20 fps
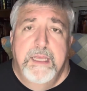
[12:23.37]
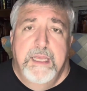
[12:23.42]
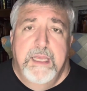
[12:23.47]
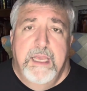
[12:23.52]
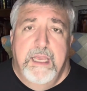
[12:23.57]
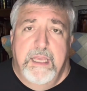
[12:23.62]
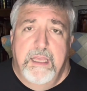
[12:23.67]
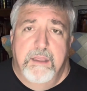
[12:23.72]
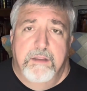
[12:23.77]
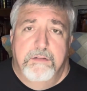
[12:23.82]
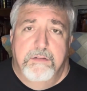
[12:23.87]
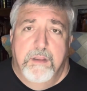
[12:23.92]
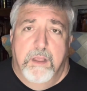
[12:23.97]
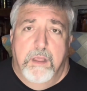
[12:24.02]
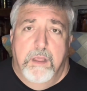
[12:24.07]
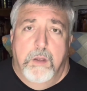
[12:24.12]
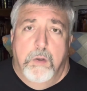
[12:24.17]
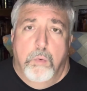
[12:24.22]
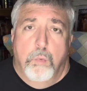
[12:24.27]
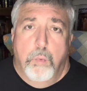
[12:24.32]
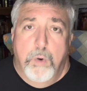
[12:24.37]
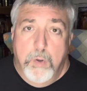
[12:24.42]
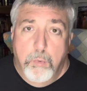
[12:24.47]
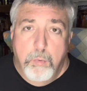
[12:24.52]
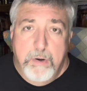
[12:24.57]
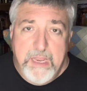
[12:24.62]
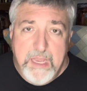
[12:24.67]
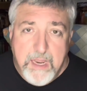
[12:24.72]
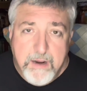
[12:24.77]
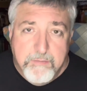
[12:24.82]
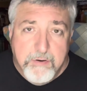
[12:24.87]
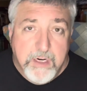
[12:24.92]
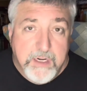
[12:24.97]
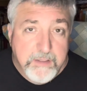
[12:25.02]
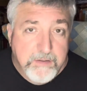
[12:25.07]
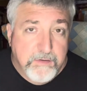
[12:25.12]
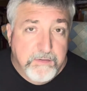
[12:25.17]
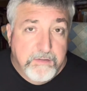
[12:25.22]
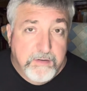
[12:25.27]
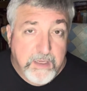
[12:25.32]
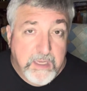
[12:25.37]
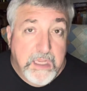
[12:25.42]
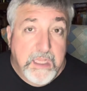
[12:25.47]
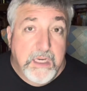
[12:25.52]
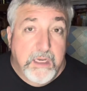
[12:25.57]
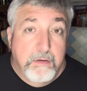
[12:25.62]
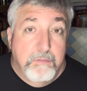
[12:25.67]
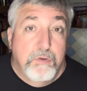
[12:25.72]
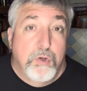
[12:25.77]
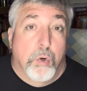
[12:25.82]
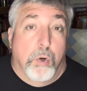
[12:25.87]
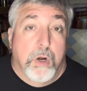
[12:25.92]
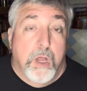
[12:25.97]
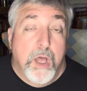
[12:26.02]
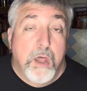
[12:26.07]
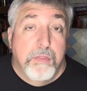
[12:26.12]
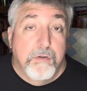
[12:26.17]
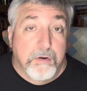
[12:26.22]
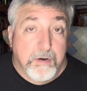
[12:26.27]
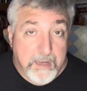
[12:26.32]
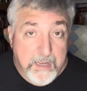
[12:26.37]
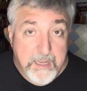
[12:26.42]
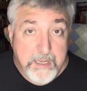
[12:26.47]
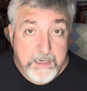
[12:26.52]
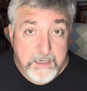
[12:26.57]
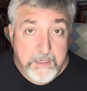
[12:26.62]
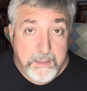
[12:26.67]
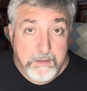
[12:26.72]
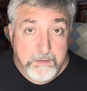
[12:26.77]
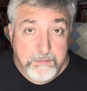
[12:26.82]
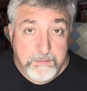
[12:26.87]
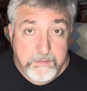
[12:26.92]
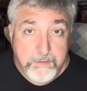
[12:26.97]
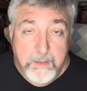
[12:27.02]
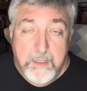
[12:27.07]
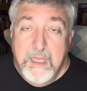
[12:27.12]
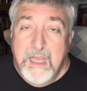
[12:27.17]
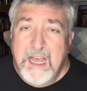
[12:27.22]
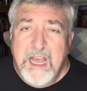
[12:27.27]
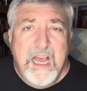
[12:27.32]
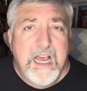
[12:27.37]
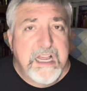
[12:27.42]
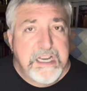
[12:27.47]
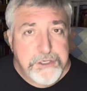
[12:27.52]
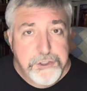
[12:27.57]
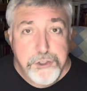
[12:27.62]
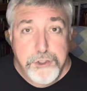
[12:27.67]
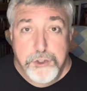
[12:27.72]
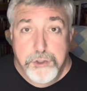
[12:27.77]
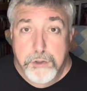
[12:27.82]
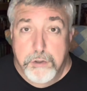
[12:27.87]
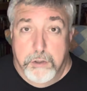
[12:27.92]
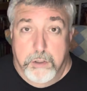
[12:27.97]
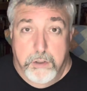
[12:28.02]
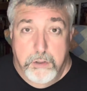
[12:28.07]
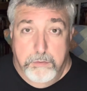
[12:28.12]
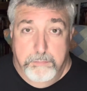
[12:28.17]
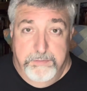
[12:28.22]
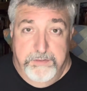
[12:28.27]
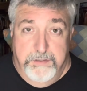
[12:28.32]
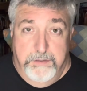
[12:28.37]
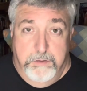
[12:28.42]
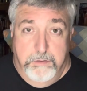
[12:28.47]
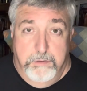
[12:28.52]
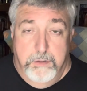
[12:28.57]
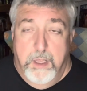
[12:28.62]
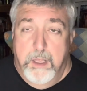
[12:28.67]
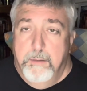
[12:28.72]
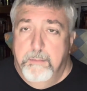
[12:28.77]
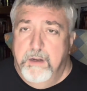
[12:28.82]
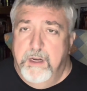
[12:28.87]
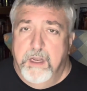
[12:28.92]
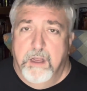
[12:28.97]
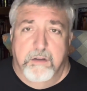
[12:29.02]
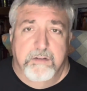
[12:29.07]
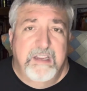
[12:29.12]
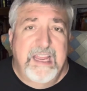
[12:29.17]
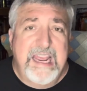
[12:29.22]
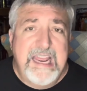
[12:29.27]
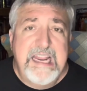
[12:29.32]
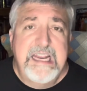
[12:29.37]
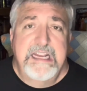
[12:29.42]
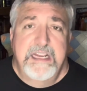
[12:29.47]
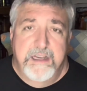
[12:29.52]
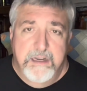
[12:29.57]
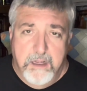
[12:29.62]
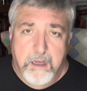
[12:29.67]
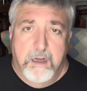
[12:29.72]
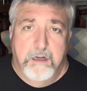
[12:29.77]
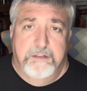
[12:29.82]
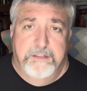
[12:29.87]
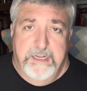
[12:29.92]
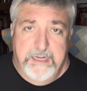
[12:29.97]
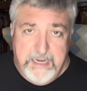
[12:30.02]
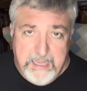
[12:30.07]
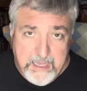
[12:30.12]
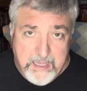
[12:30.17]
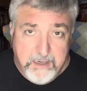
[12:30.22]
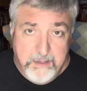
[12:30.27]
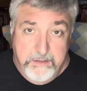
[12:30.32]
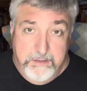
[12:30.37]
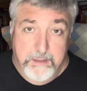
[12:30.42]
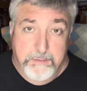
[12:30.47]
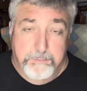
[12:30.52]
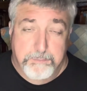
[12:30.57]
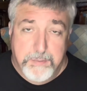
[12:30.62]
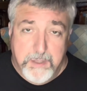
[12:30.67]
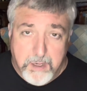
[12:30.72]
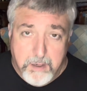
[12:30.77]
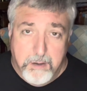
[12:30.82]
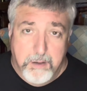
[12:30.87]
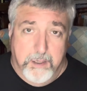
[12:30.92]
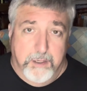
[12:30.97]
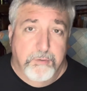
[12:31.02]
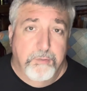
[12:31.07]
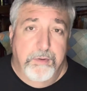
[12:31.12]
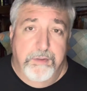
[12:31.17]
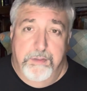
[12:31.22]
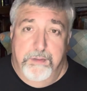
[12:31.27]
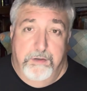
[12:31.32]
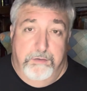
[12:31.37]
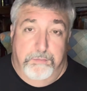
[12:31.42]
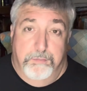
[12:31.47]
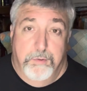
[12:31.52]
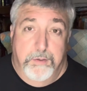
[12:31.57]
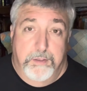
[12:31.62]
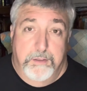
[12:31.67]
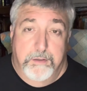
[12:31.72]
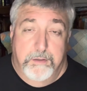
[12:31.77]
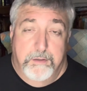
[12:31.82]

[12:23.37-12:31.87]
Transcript: Is will we ever get to see any of your other ideas? I sure hope so because he knocked it out of the park with this one.